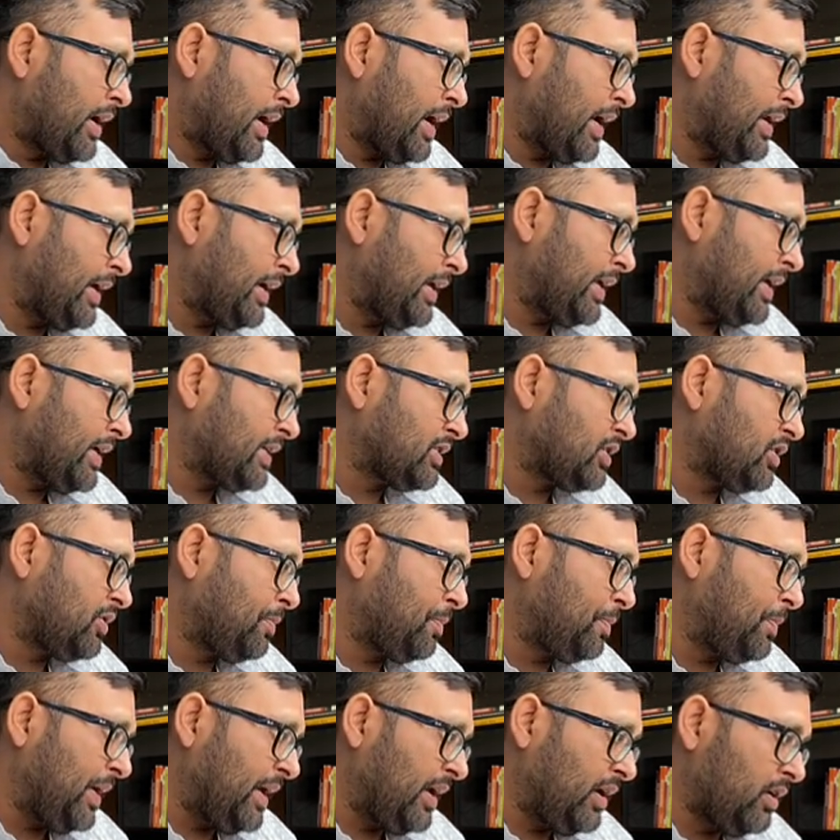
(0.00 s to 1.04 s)
And in case of the
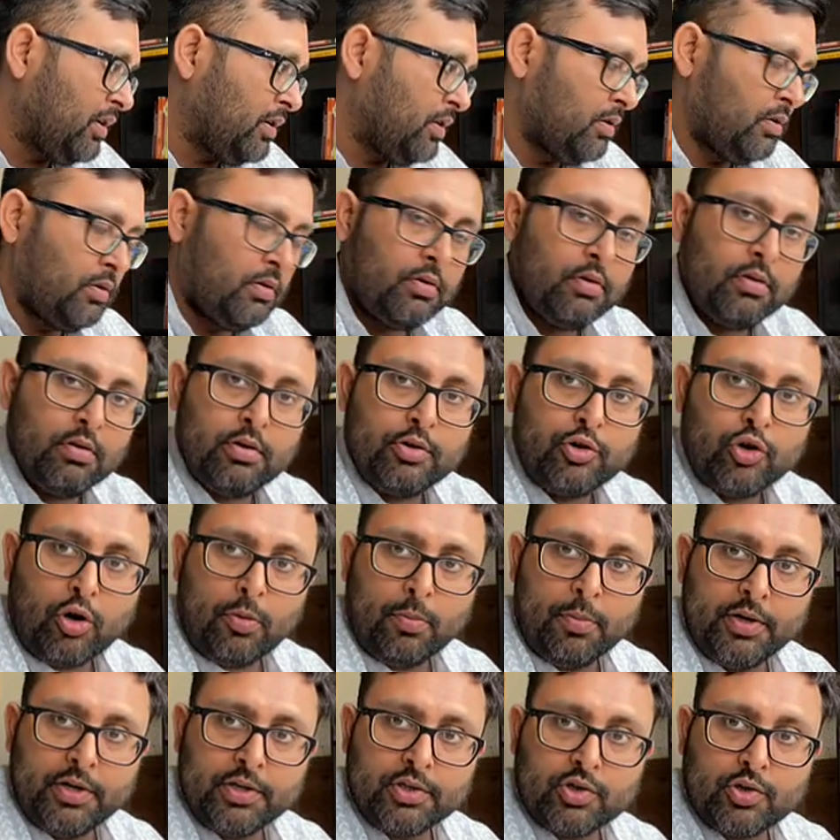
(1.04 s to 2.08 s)
pink
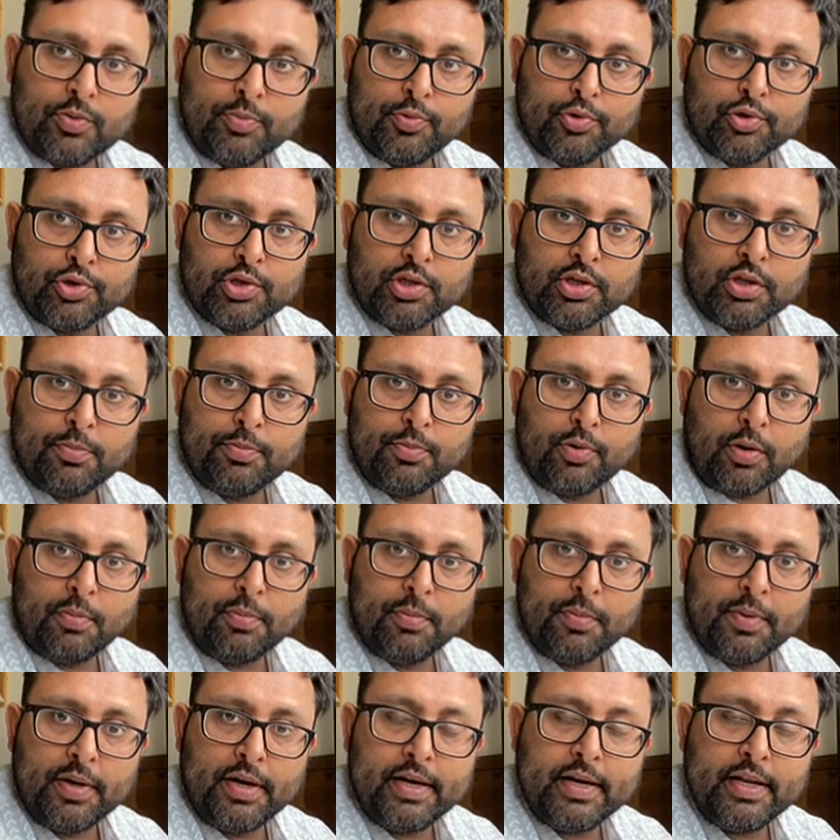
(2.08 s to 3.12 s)
normal distribution, the
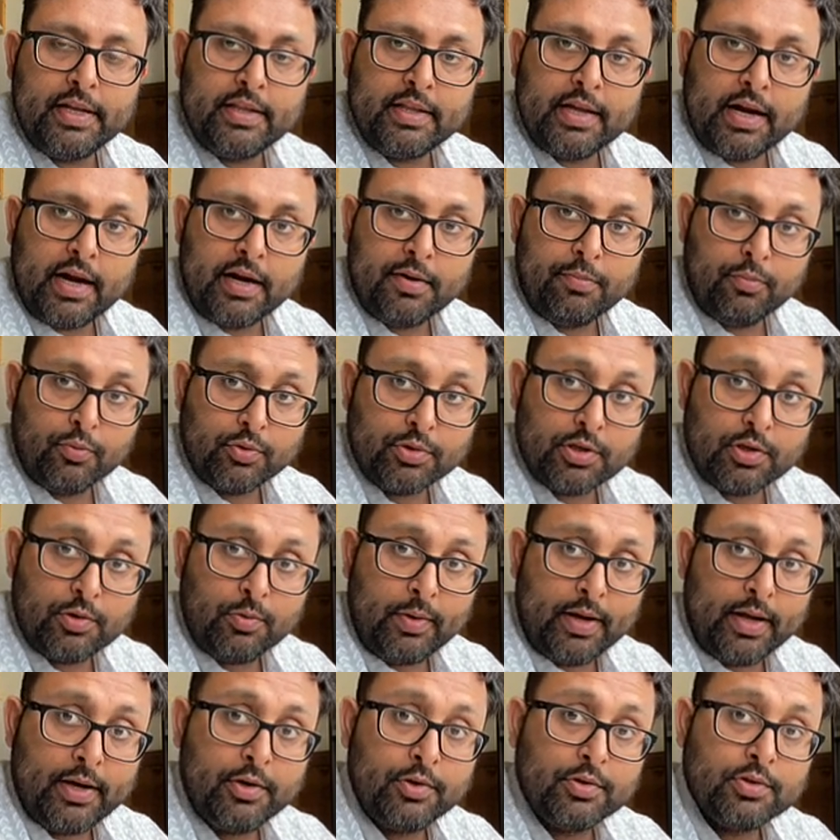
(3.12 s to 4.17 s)
probability that most of
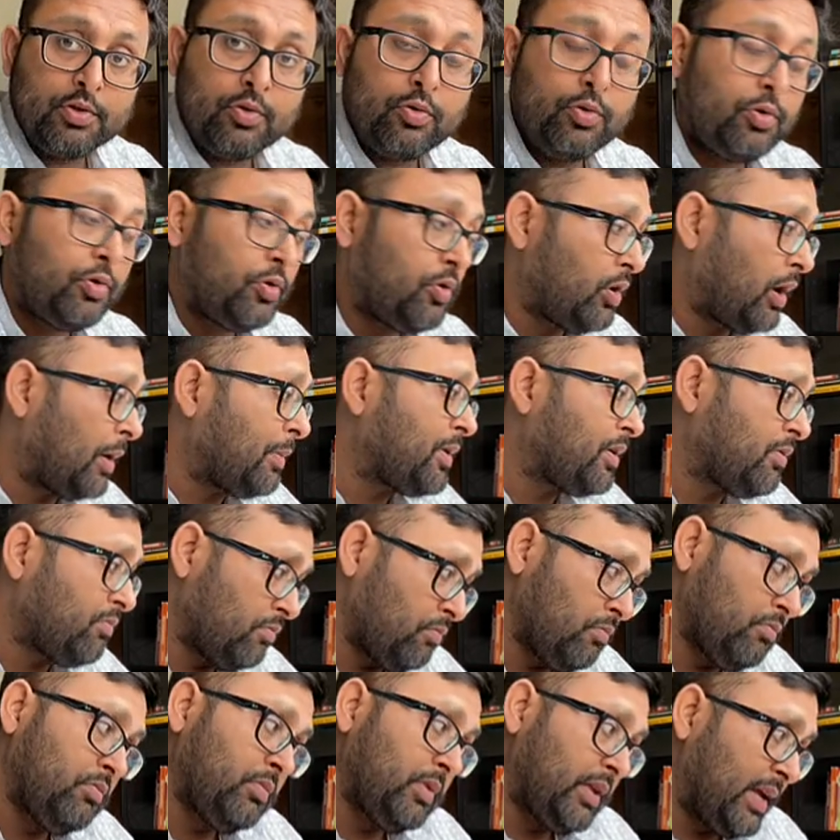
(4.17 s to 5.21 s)
the values are going to, I
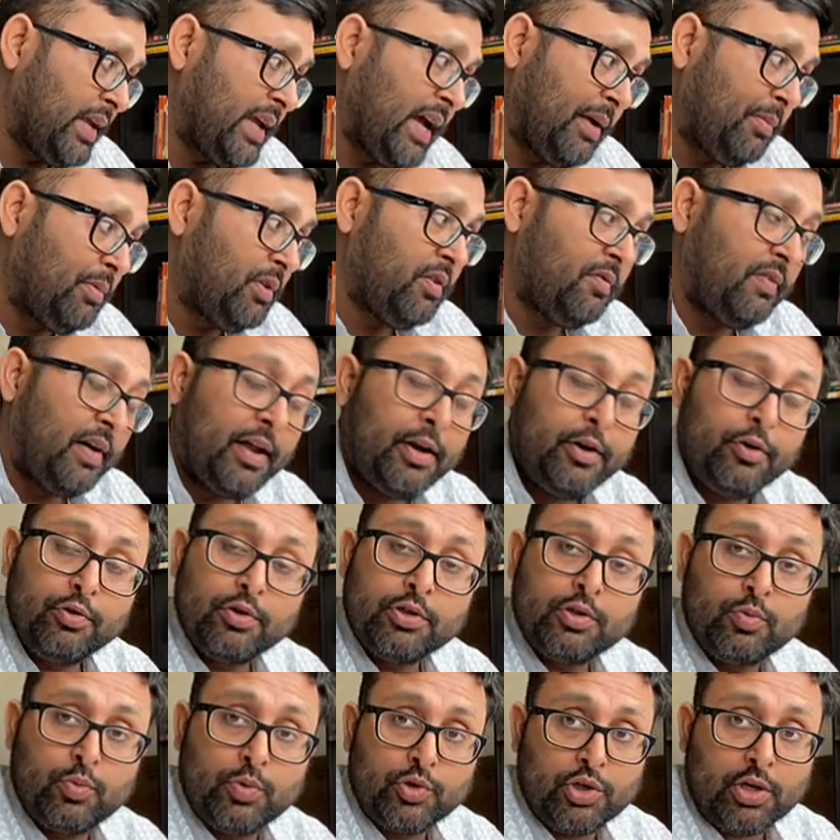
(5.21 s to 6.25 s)
mean, they can be the
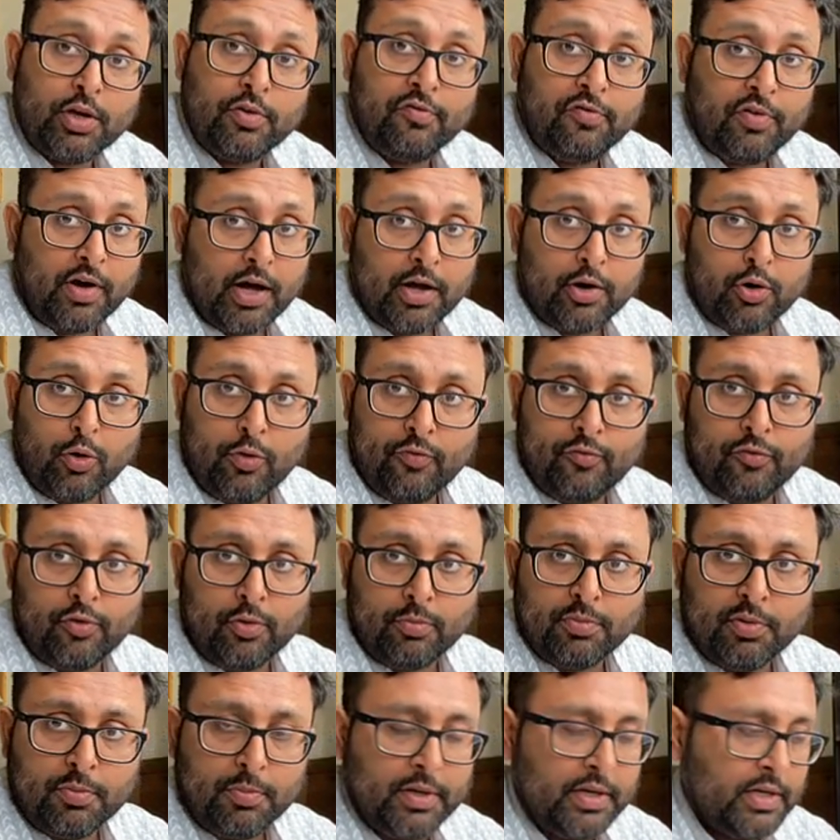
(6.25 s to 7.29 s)
values which are far off
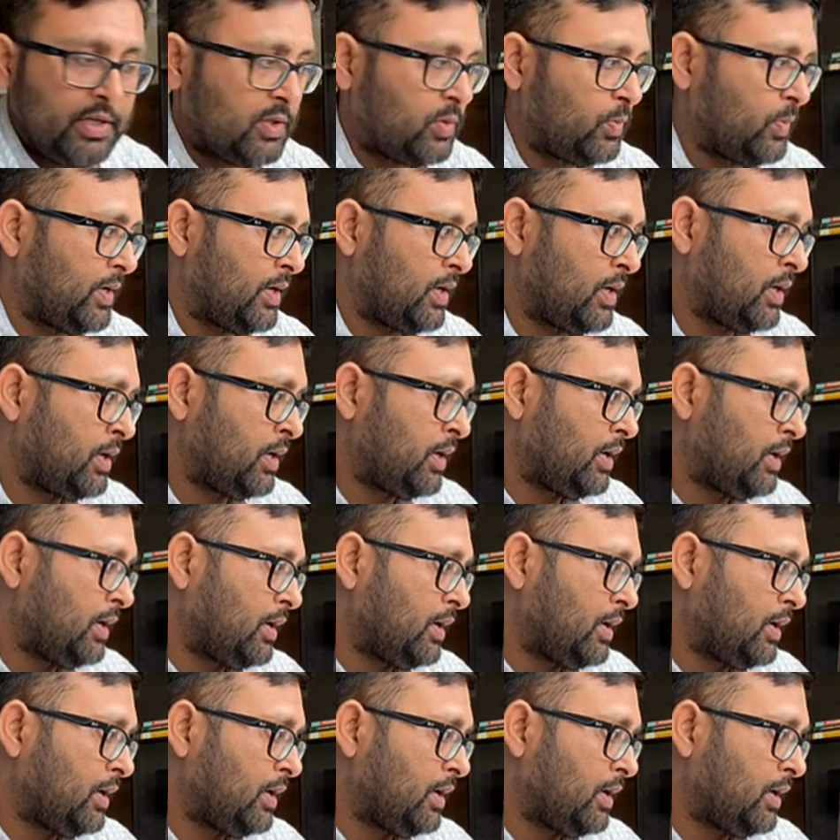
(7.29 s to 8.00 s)
from the mean as well.